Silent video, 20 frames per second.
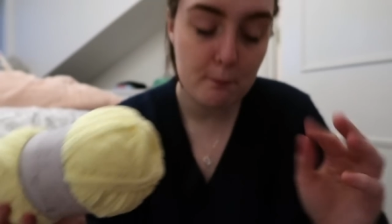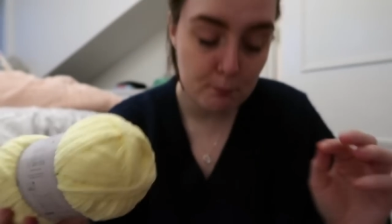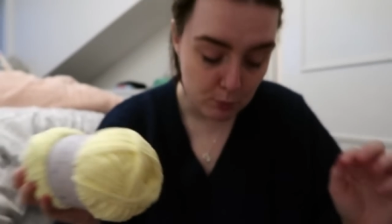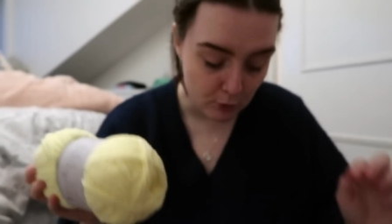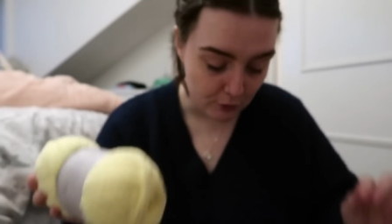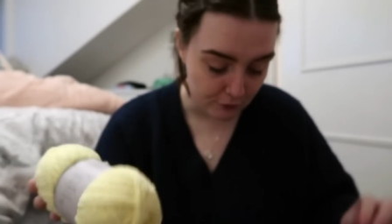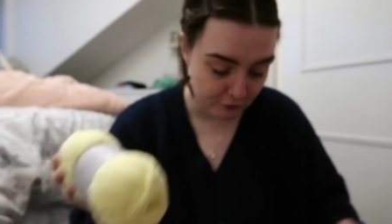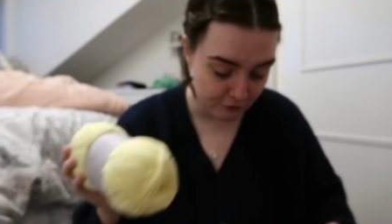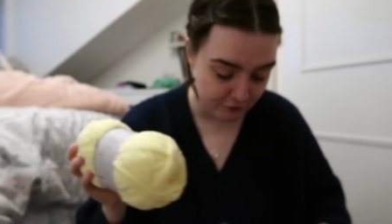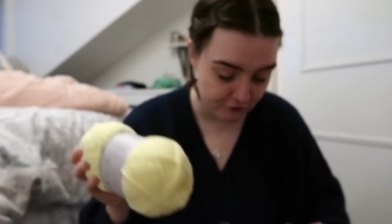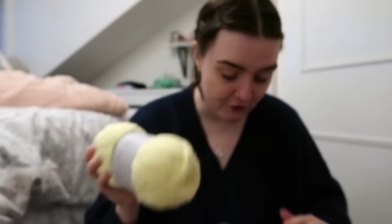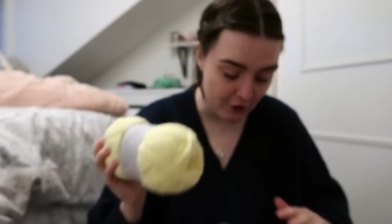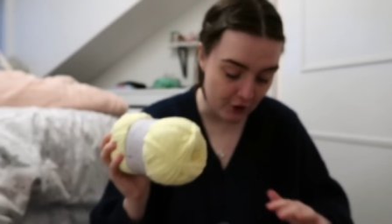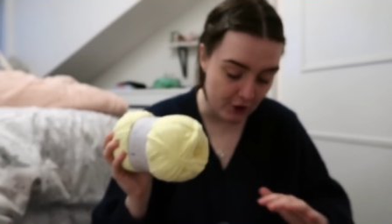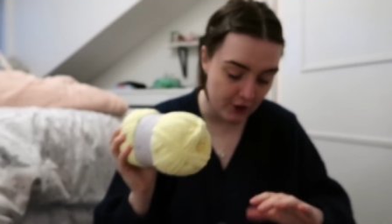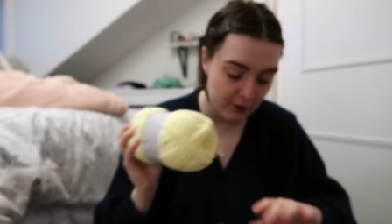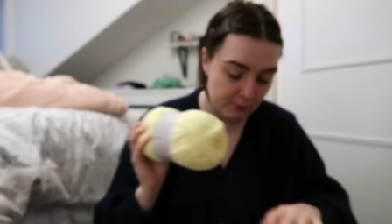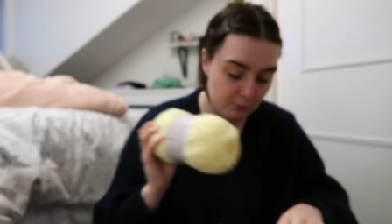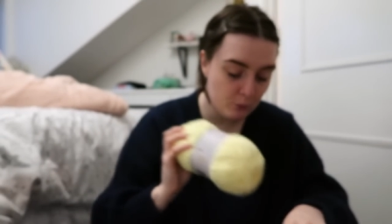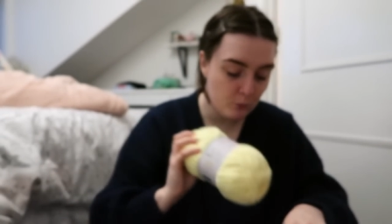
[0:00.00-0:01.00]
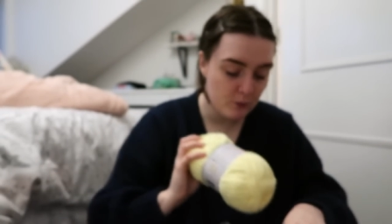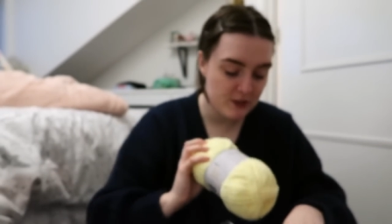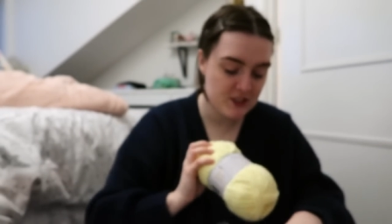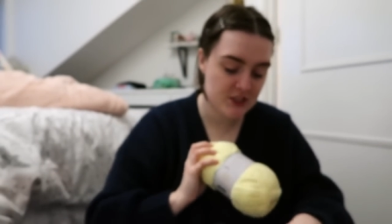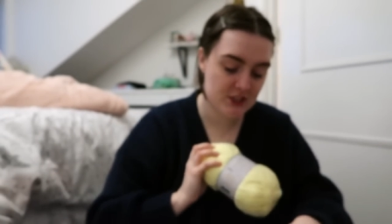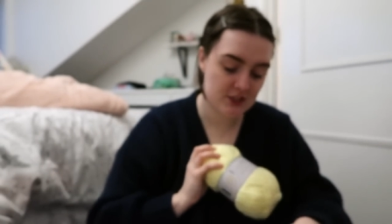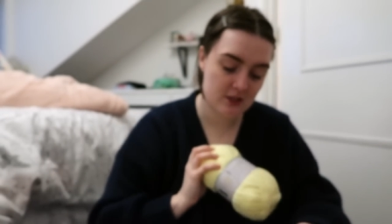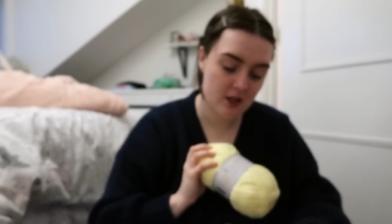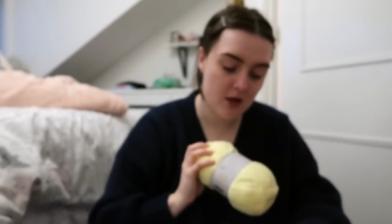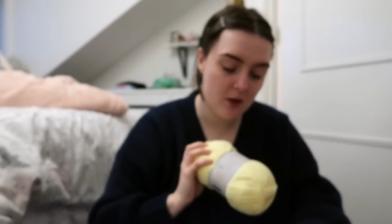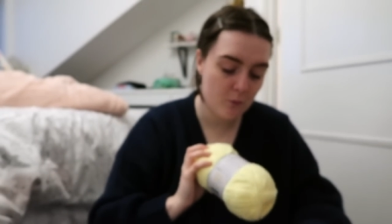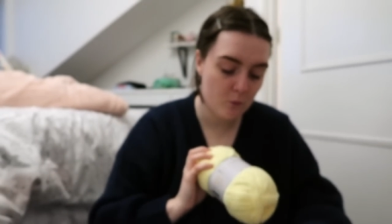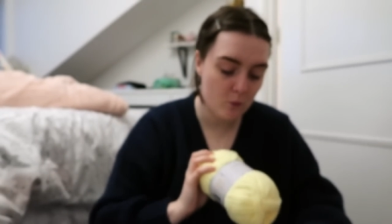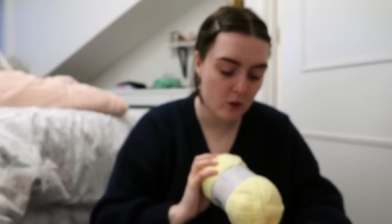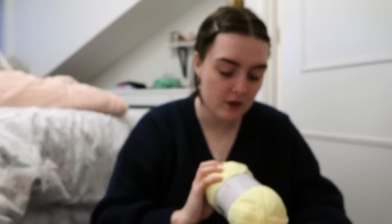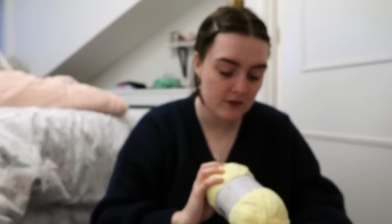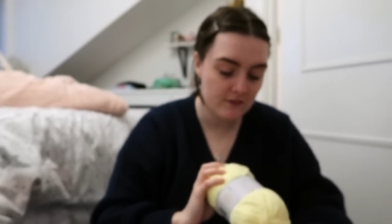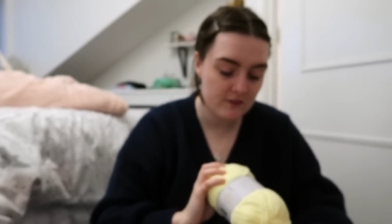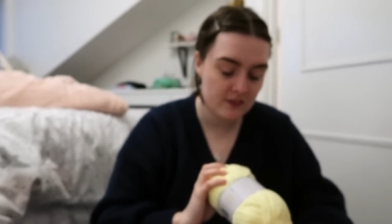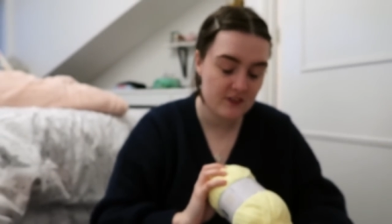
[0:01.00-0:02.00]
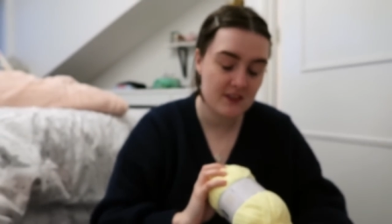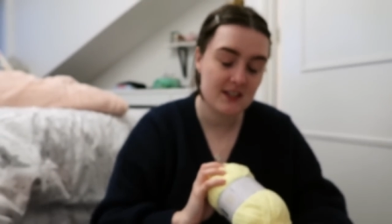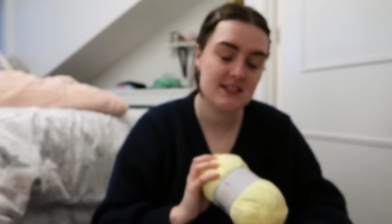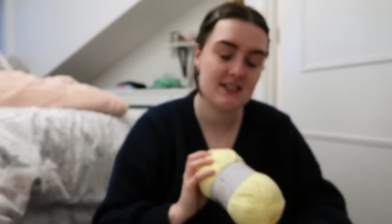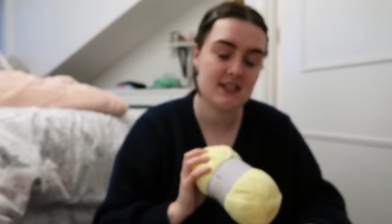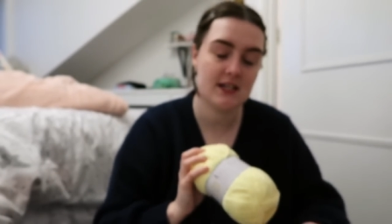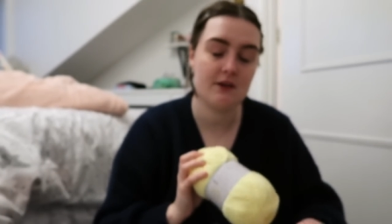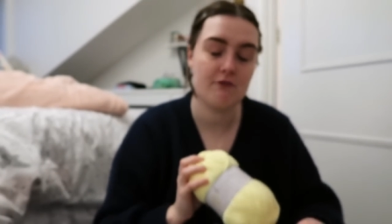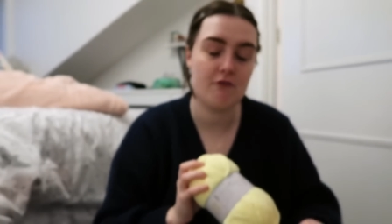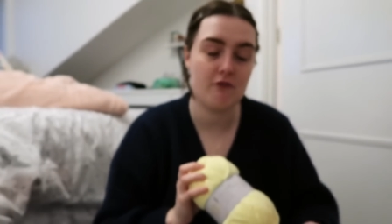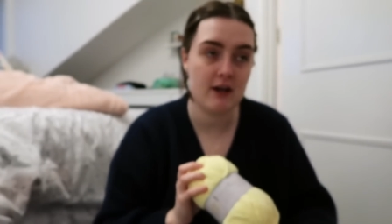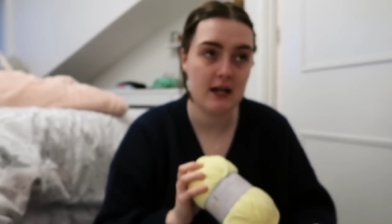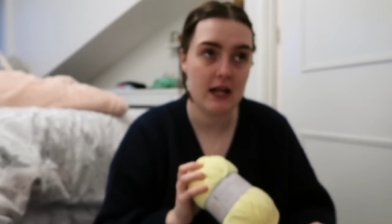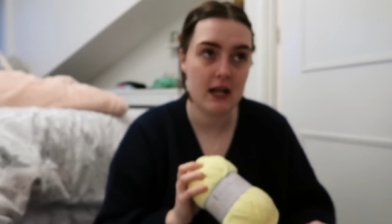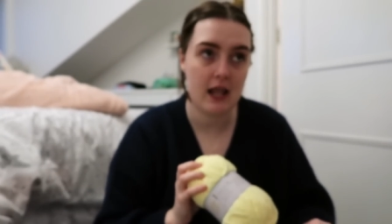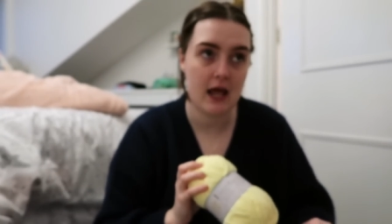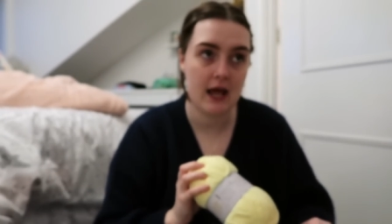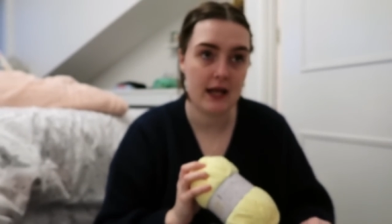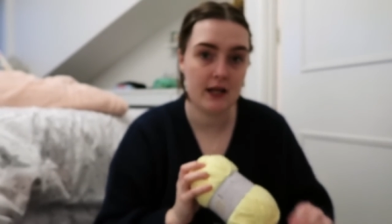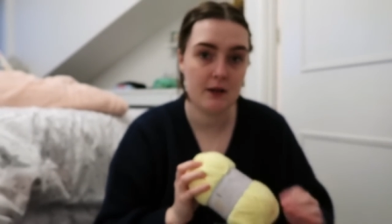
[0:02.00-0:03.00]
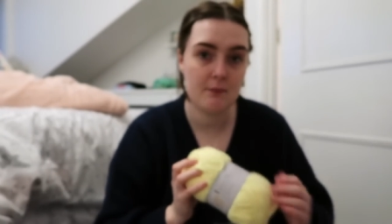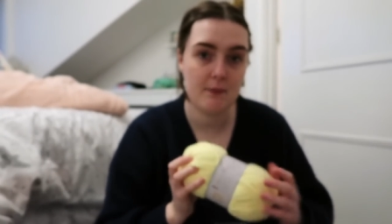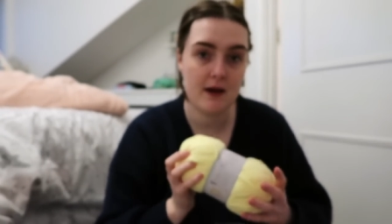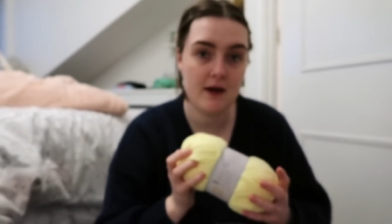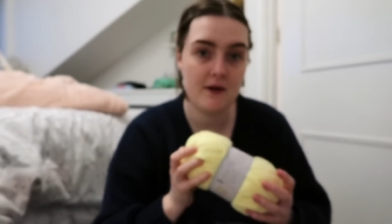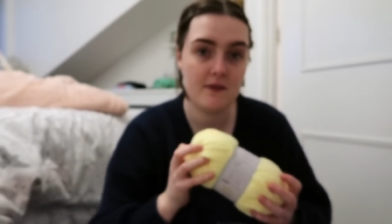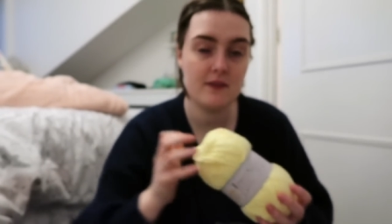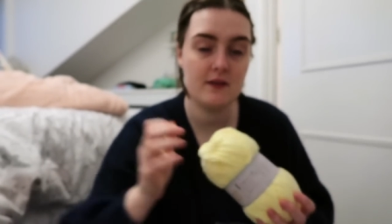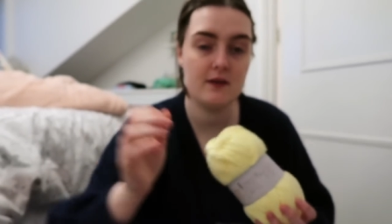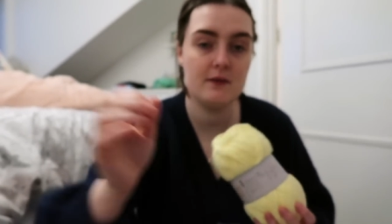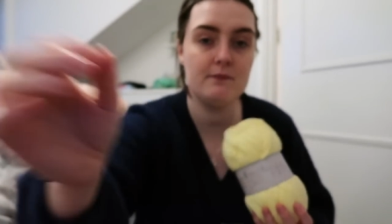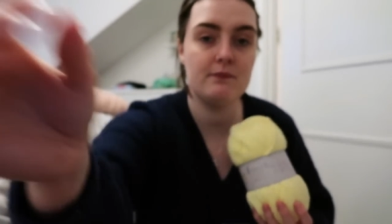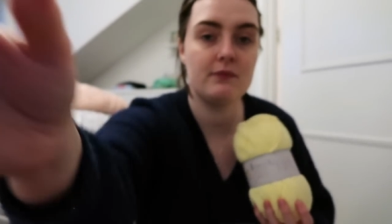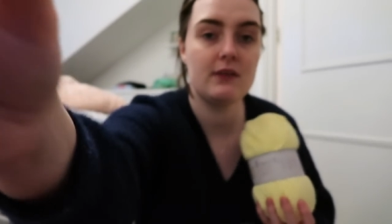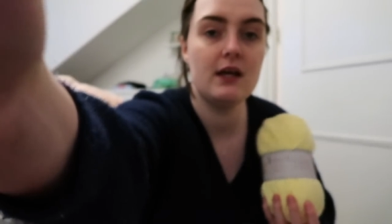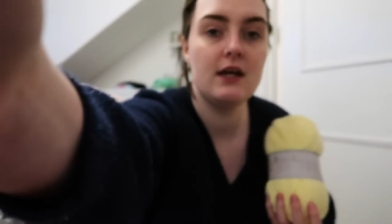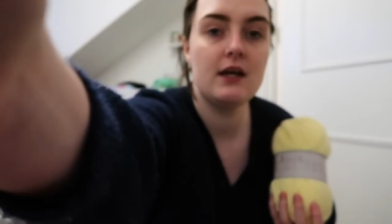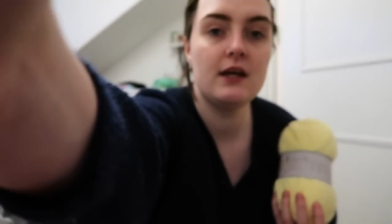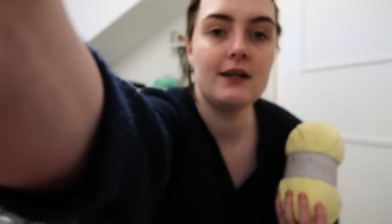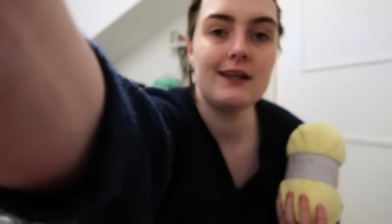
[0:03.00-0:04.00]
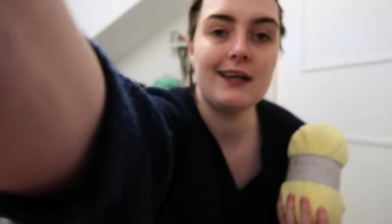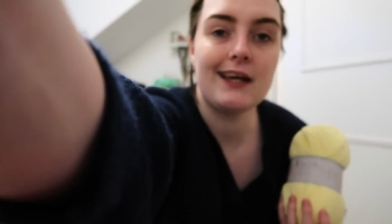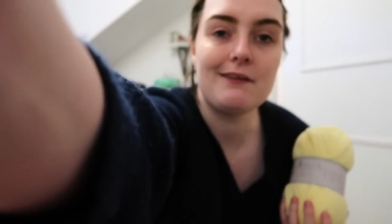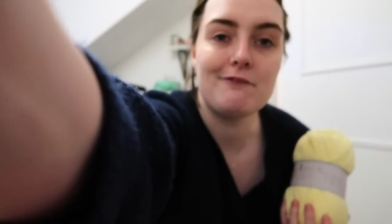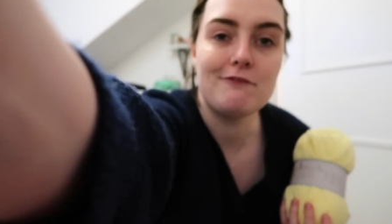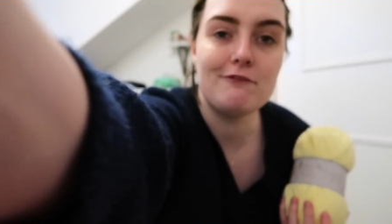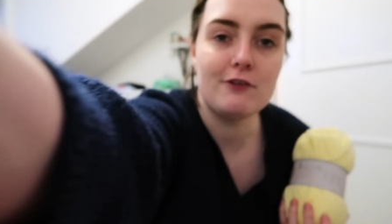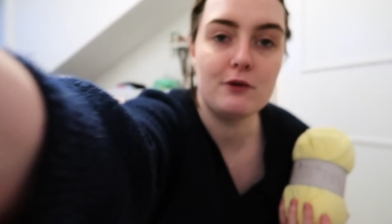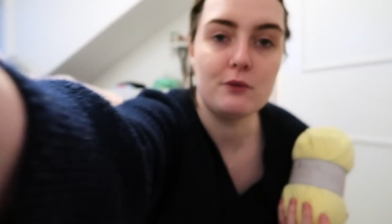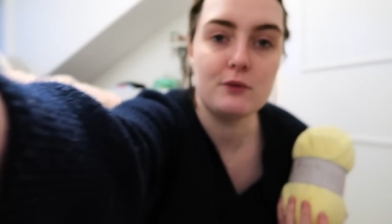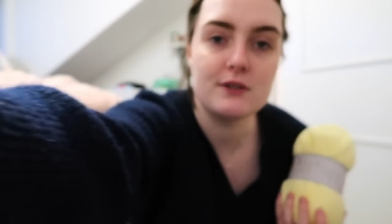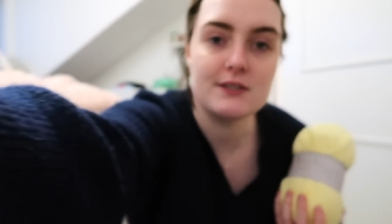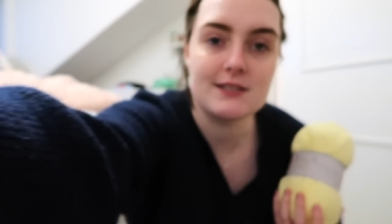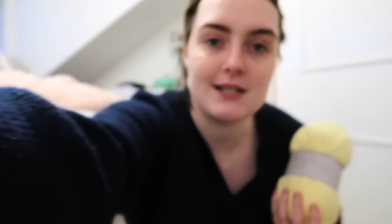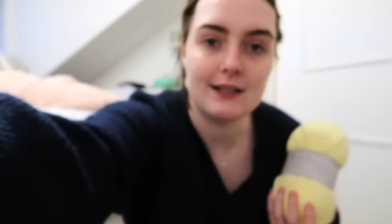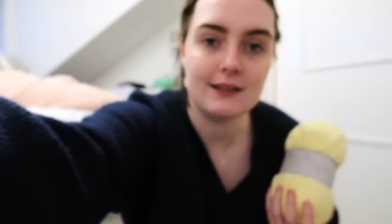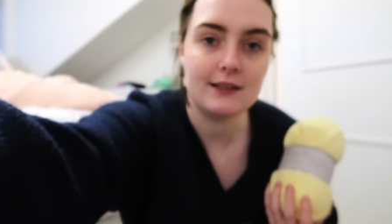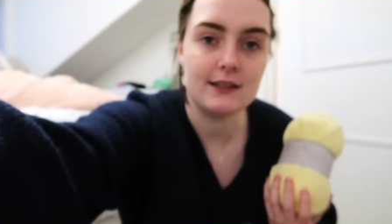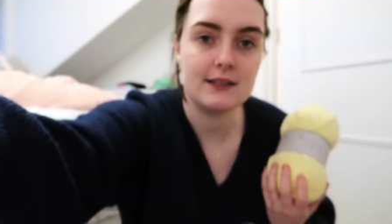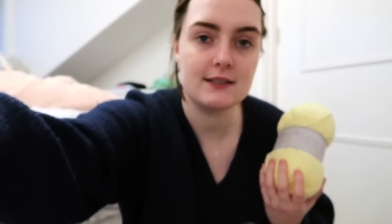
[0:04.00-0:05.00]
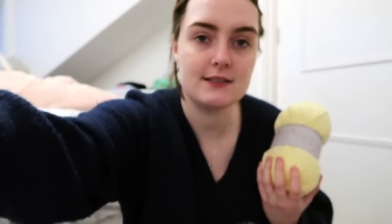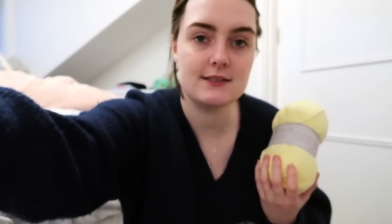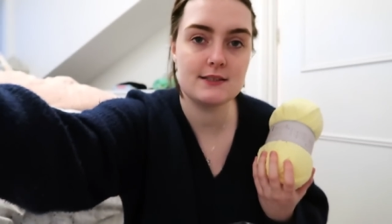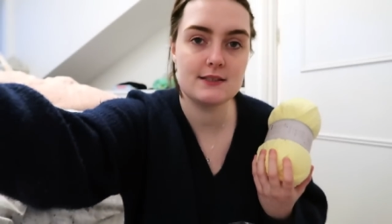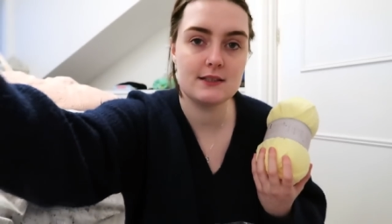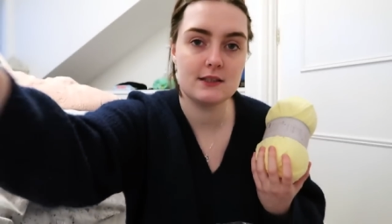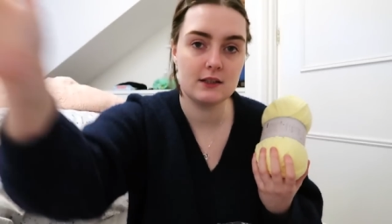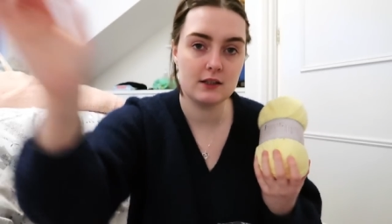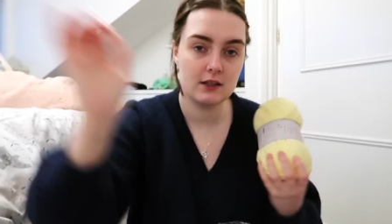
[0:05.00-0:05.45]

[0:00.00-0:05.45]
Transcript: but firm which is one of the things that I really like about them get in focus Alice